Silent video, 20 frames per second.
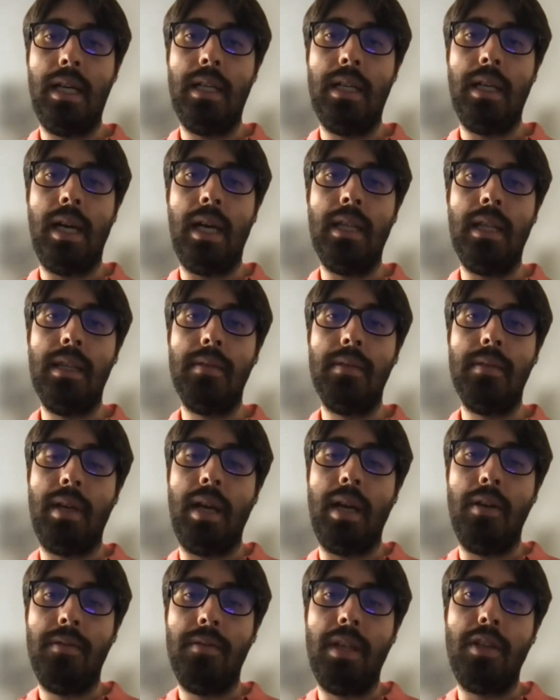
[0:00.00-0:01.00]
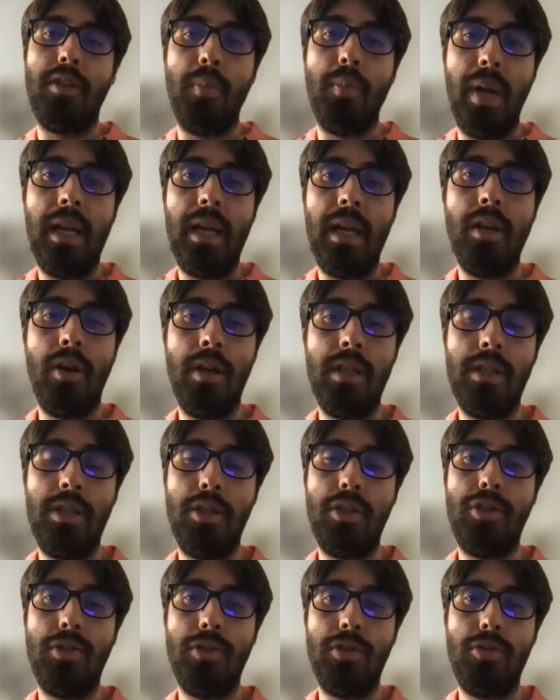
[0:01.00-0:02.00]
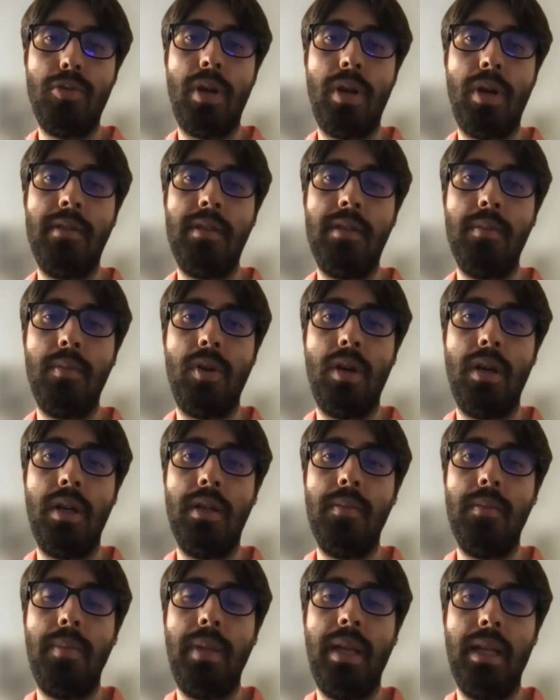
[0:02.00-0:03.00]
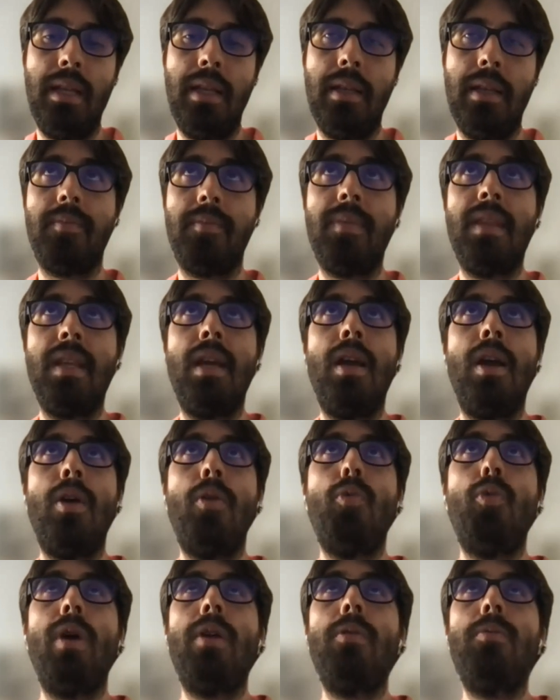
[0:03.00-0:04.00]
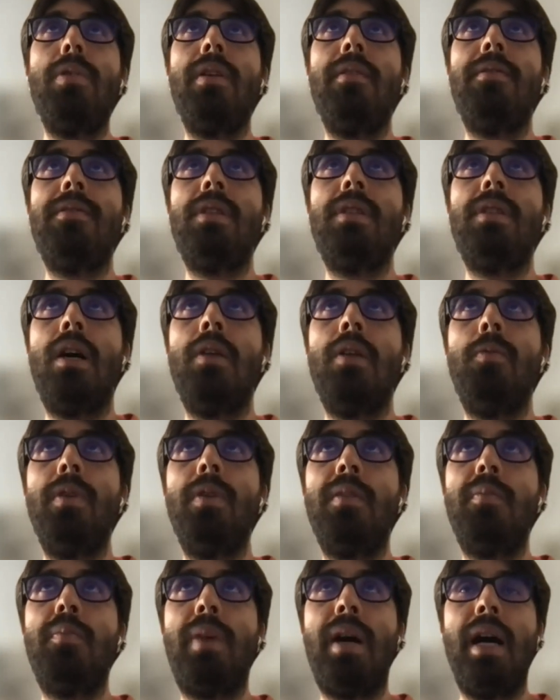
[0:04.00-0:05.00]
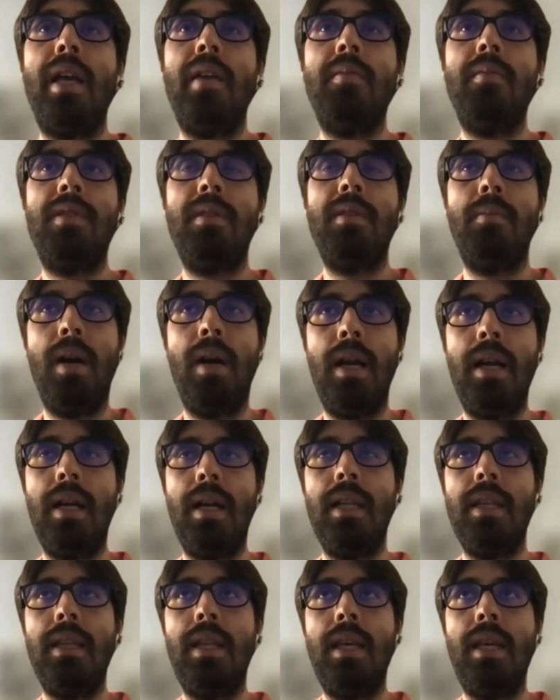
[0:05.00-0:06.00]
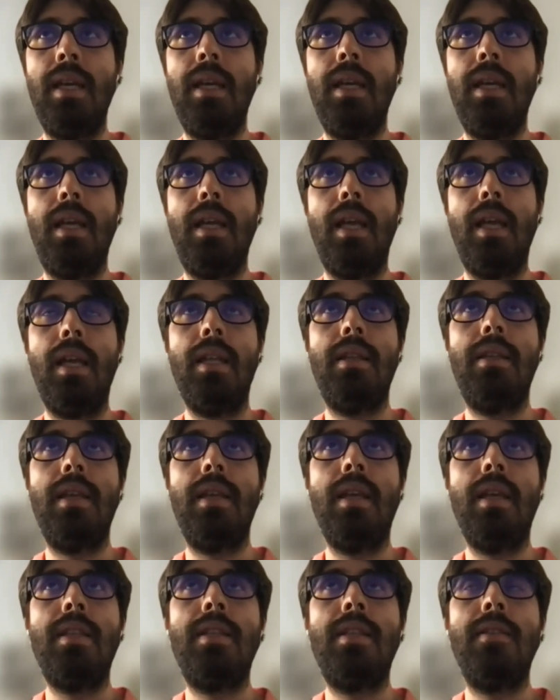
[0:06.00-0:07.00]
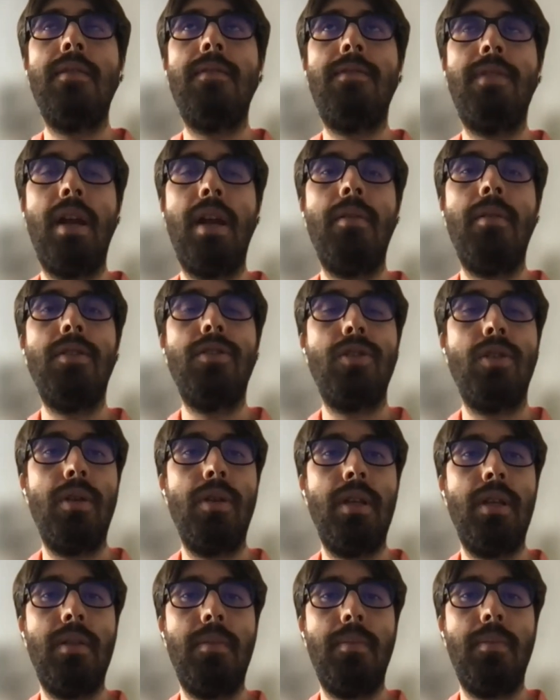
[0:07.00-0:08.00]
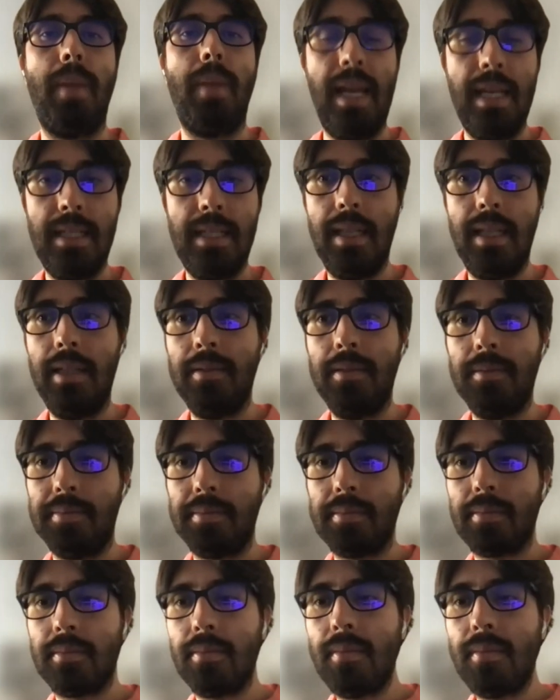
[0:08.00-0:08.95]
and and kind of the domain knowledge should drive the model building. What we've done with PyMC Marketing, it's it's a very solid baseline.